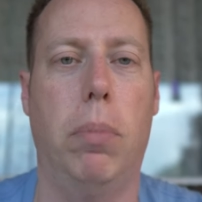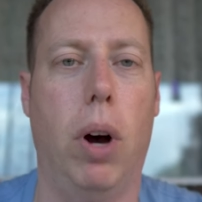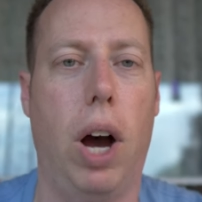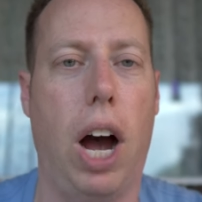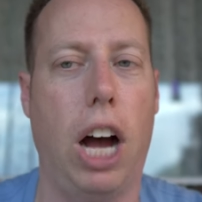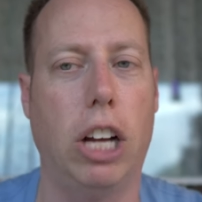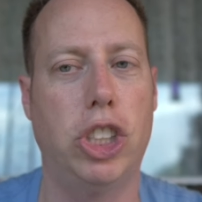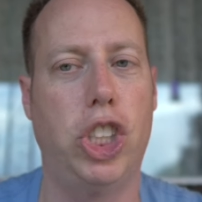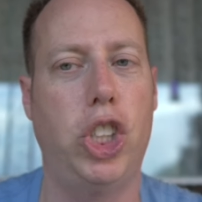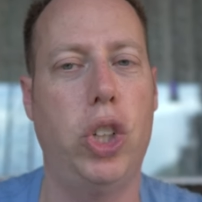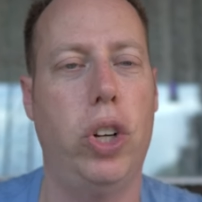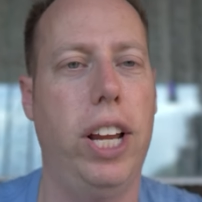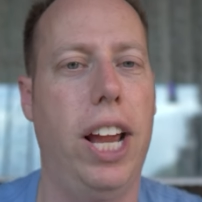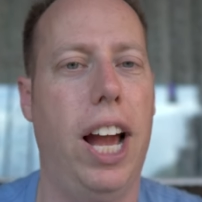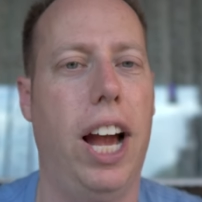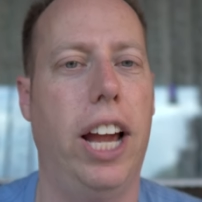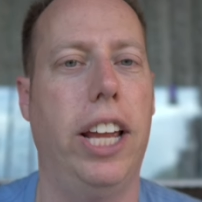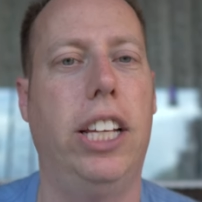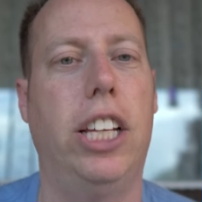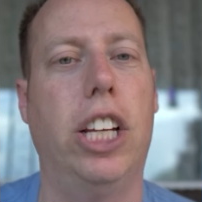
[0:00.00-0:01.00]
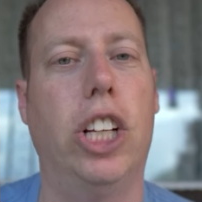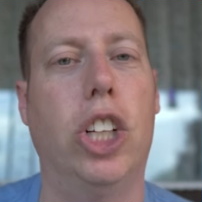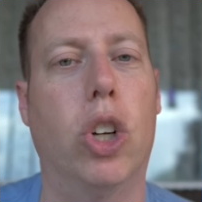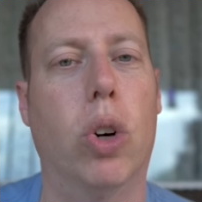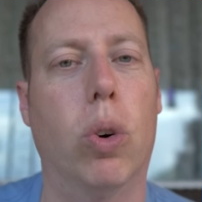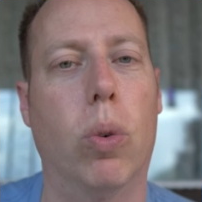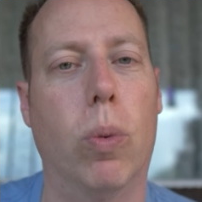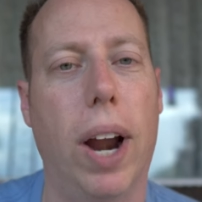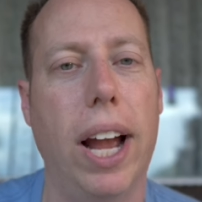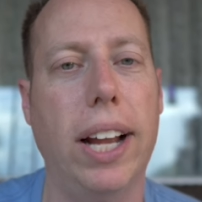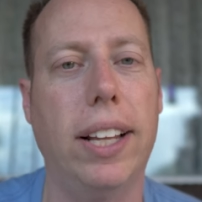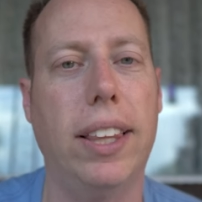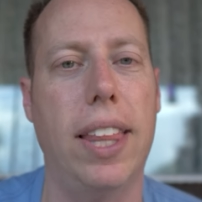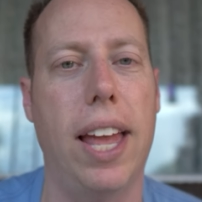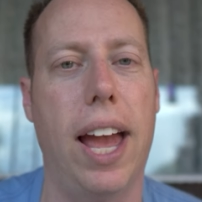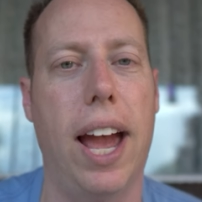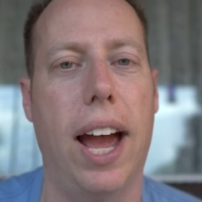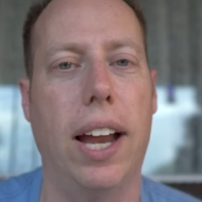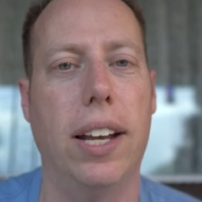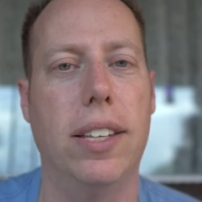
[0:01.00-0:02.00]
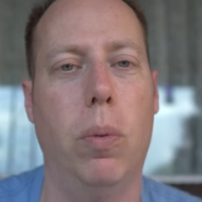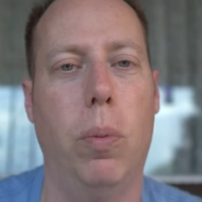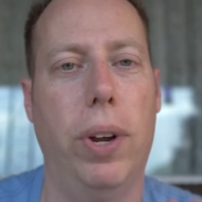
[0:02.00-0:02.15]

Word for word: but I'll show you how you can correct that